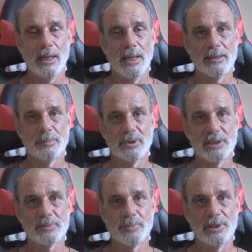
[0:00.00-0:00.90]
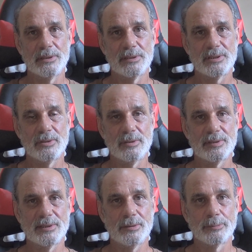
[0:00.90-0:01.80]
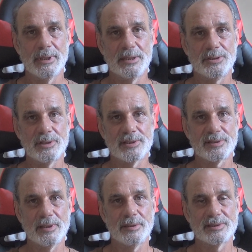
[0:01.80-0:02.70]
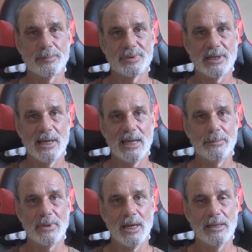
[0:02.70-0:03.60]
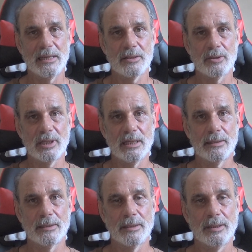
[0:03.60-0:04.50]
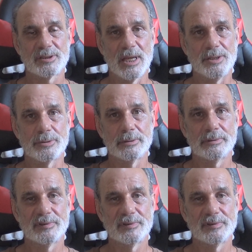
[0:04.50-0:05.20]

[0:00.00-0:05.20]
and the plus button to readjust some time on a cooking schedule.